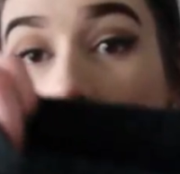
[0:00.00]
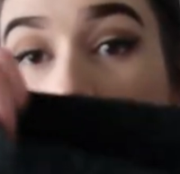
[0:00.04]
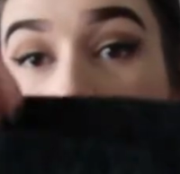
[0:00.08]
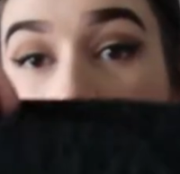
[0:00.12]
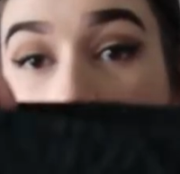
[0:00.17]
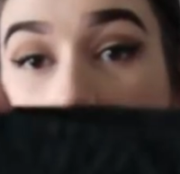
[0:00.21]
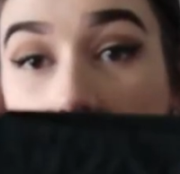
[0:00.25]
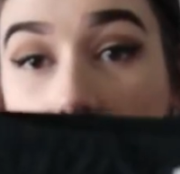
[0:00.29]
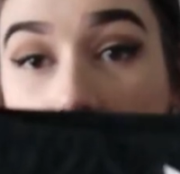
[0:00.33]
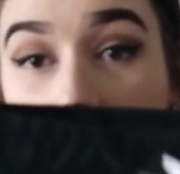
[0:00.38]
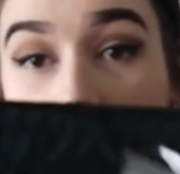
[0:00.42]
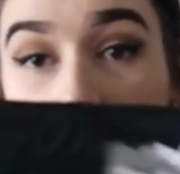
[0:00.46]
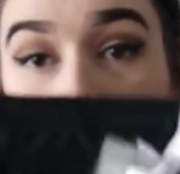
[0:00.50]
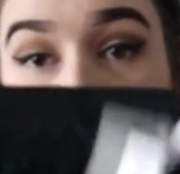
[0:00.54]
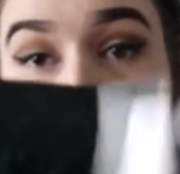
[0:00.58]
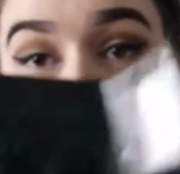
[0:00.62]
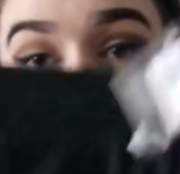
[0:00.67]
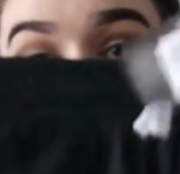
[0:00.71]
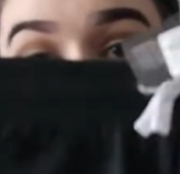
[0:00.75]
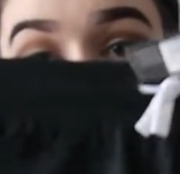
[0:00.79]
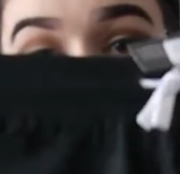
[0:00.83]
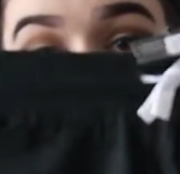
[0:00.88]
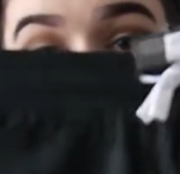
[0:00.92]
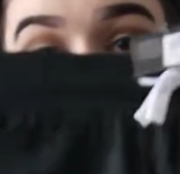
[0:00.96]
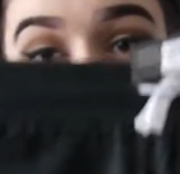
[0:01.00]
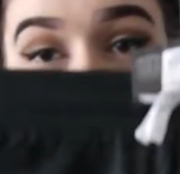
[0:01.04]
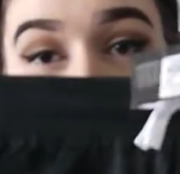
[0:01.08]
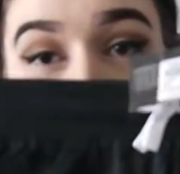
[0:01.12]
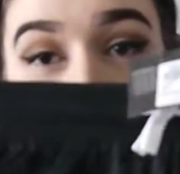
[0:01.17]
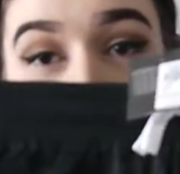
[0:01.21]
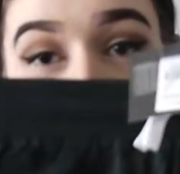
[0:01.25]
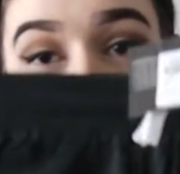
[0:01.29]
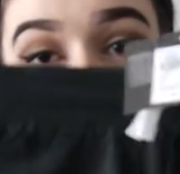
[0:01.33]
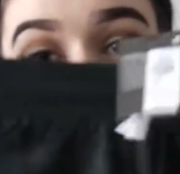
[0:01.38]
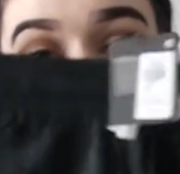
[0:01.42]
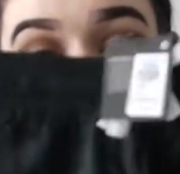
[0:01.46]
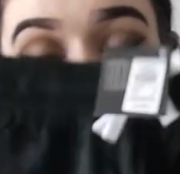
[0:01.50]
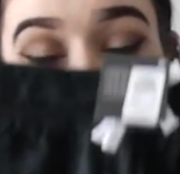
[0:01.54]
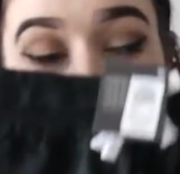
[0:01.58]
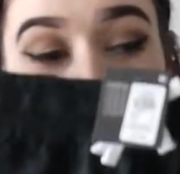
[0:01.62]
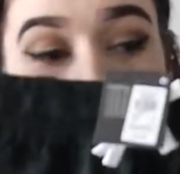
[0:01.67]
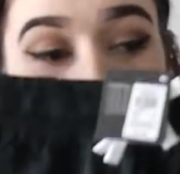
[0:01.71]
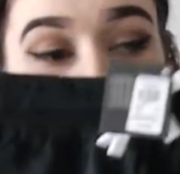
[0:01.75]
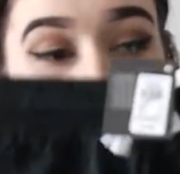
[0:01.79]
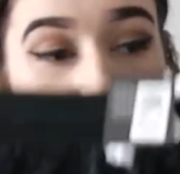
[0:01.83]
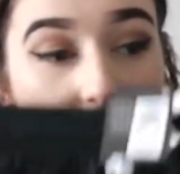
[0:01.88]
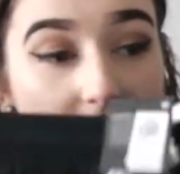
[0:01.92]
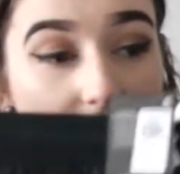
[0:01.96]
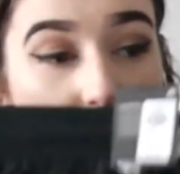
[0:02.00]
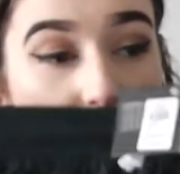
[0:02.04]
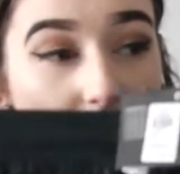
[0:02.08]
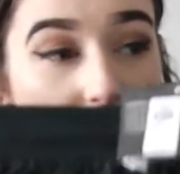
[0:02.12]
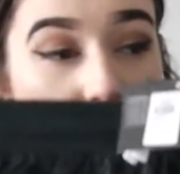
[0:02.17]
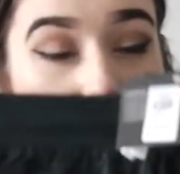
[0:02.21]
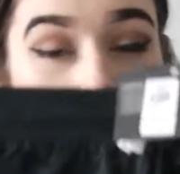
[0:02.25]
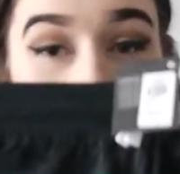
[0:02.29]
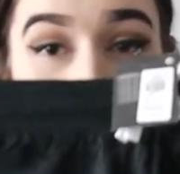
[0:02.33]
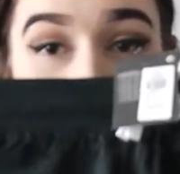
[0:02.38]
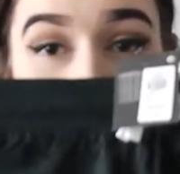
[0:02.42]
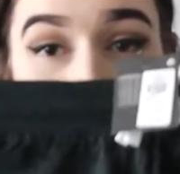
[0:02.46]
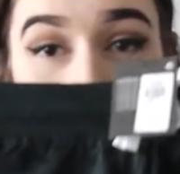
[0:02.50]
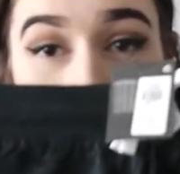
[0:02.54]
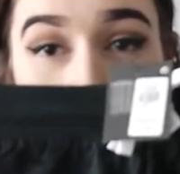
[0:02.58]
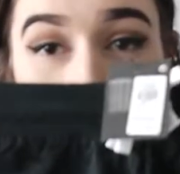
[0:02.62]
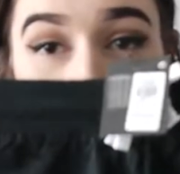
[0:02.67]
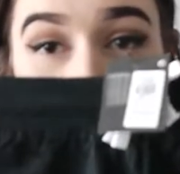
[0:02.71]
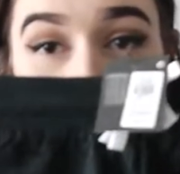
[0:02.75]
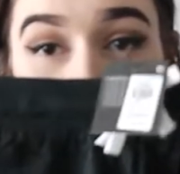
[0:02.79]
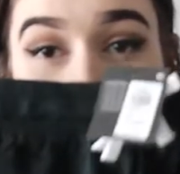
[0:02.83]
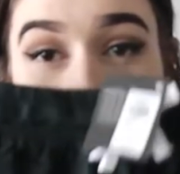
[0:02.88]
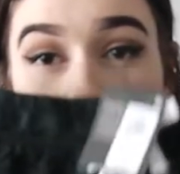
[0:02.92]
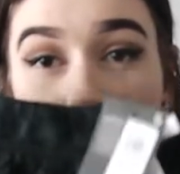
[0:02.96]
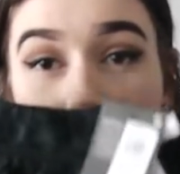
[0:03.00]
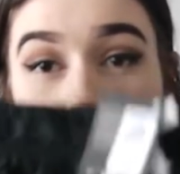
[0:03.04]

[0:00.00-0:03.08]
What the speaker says: I got these shorts. I wear these shorts to sleep in /